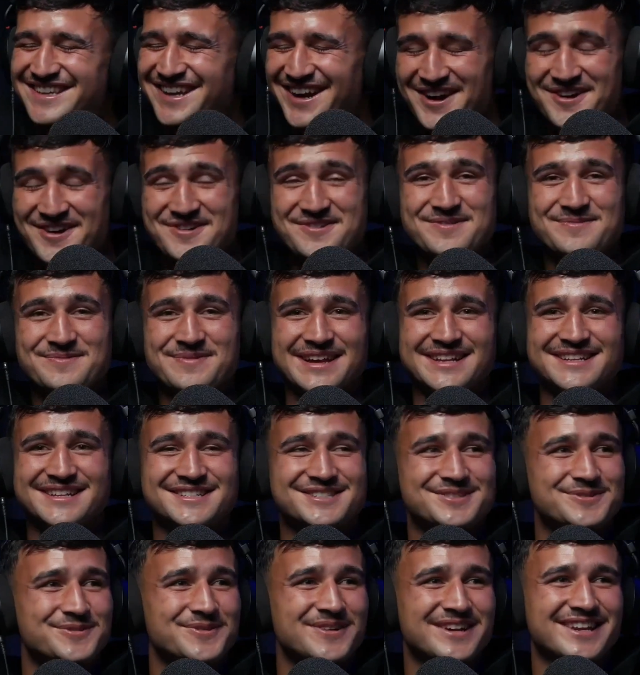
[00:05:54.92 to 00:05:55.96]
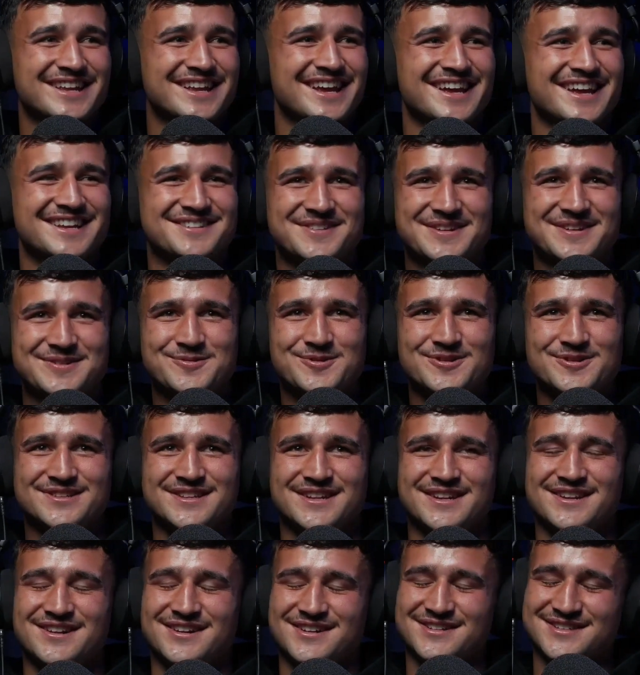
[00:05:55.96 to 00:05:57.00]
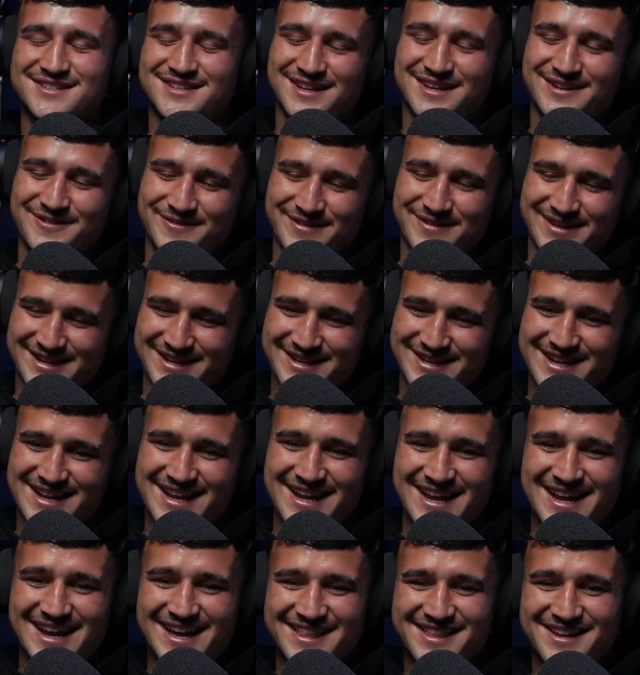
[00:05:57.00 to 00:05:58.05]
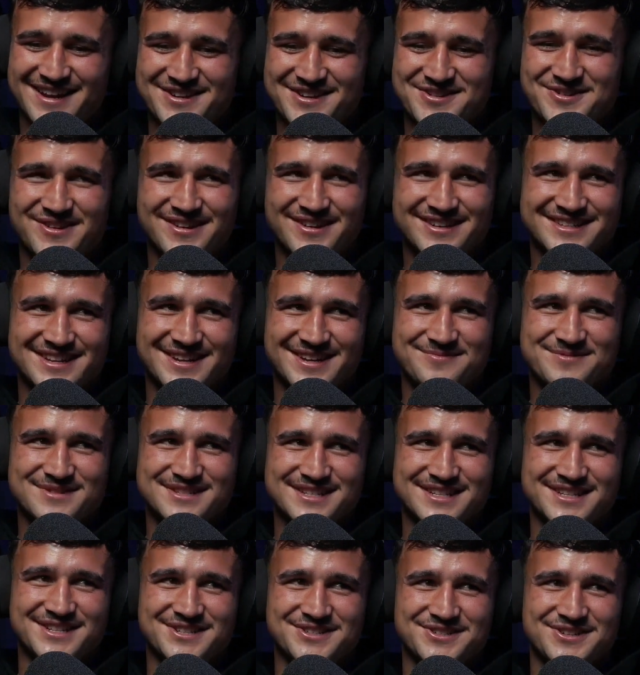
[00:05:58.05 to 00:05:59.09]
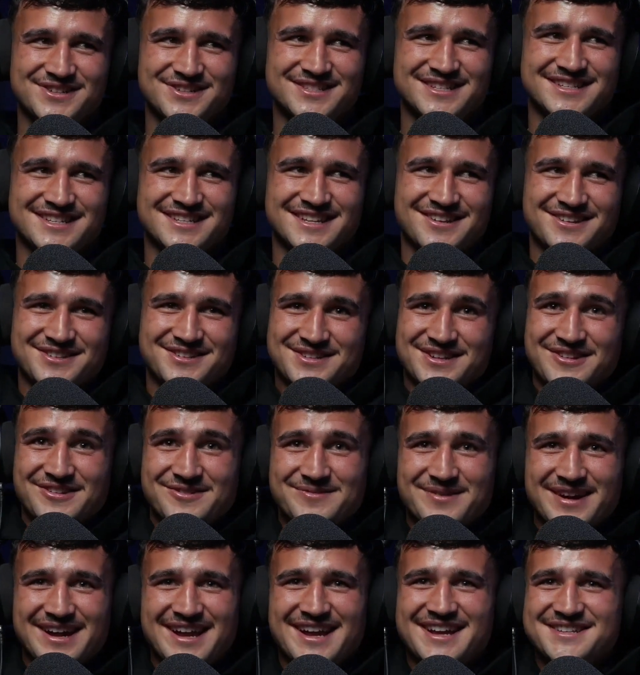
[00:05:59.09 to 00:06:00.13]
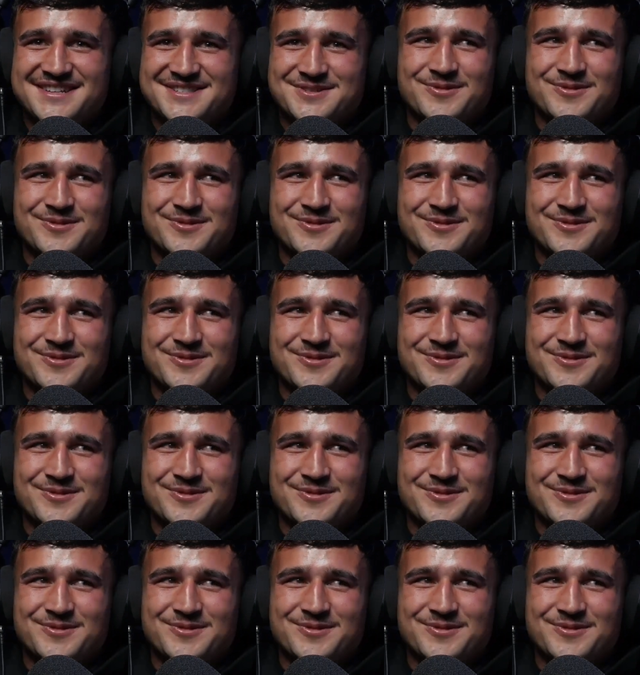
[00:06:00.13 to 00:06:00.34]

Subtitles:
I remember being sweaty as when he walked in. And then I knew he was going to present the jerseys, and I was giving my hands